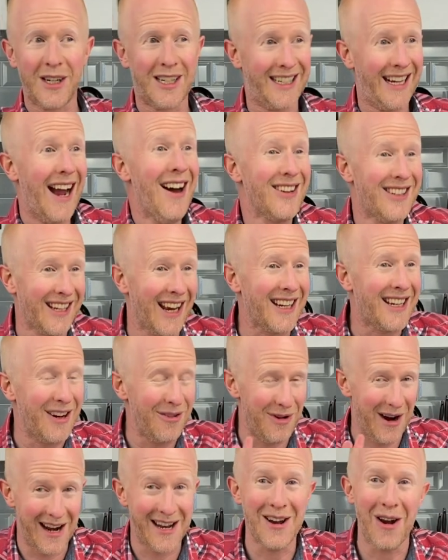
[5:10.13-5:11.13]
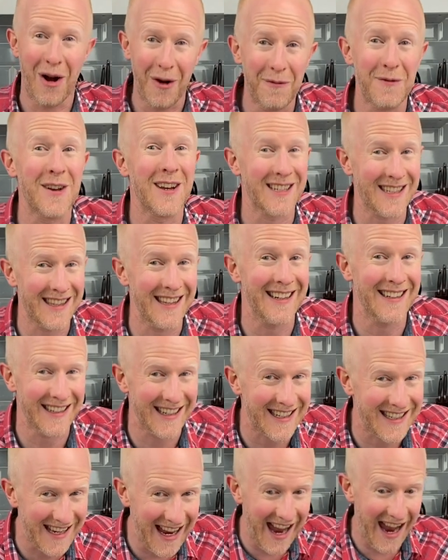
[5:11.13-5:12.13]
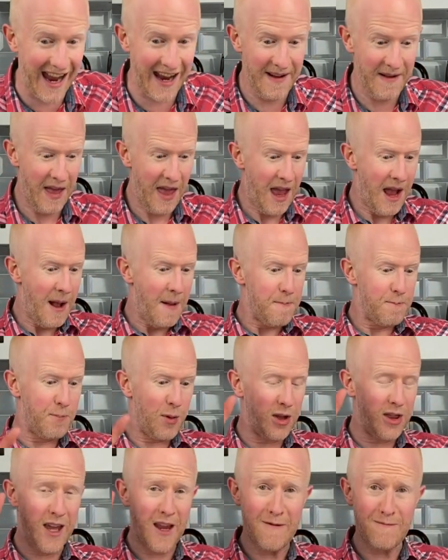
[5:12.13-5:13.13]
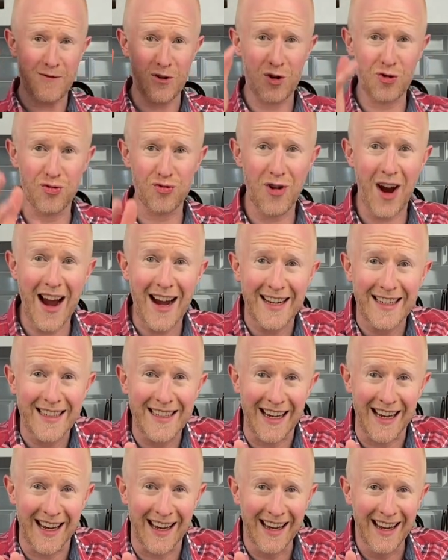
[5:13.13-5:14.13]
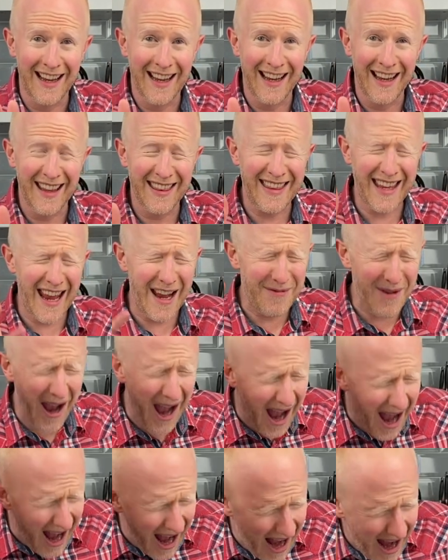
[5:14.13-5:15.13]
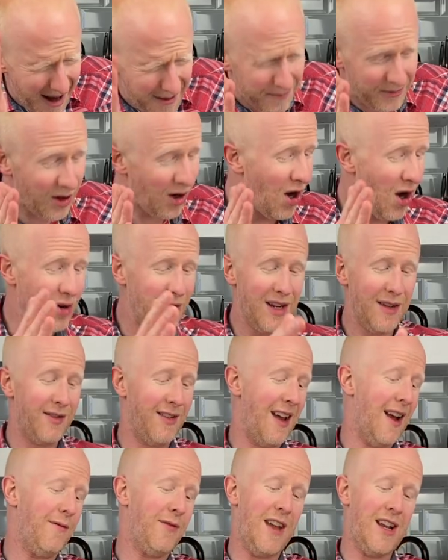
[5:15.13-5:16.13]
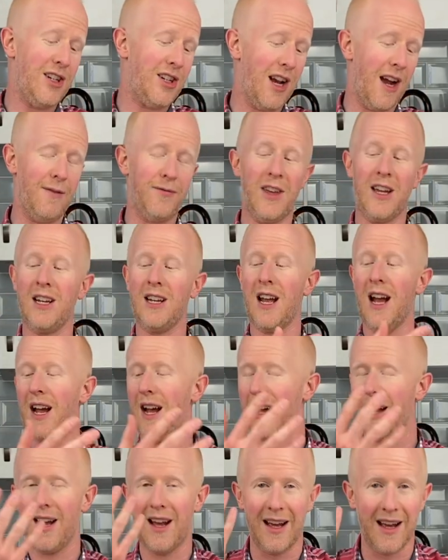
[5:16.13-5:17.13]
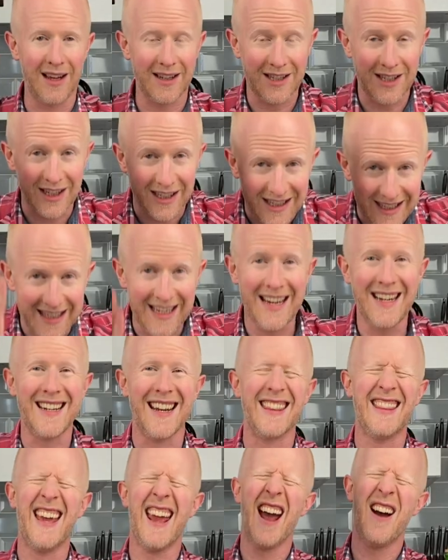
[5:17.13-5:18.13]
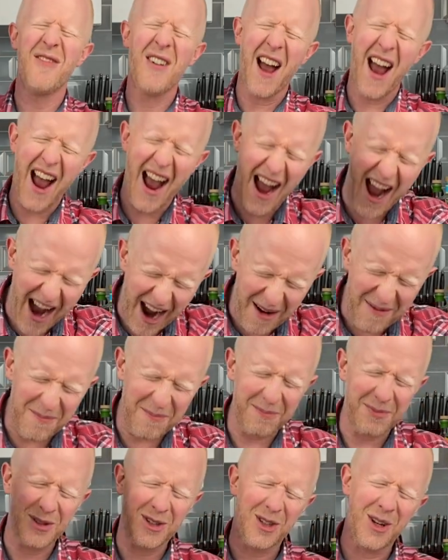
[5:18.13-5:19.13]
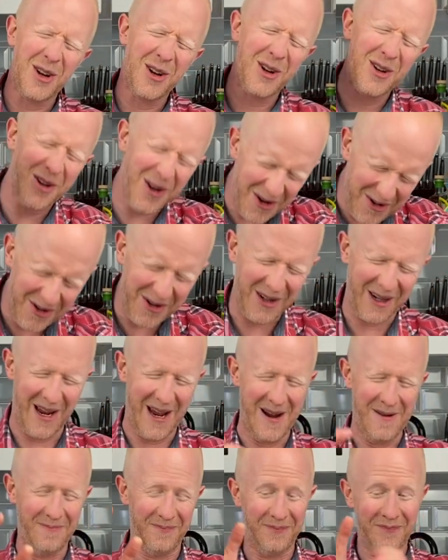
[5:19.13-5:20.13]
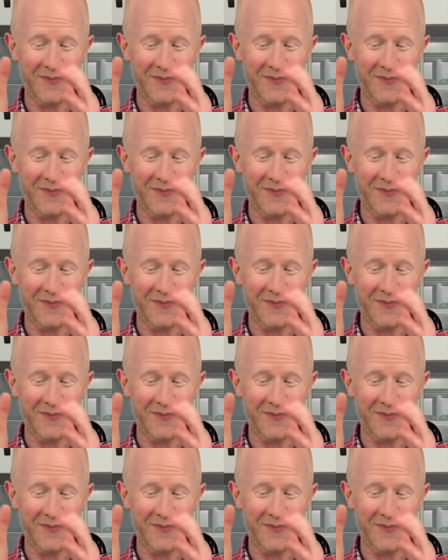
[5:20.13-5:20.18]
sounds like a really obvious thing to say, but they've cracked it. They have, not only have they, have they uh, uh, uh, succeeded, they have absolutely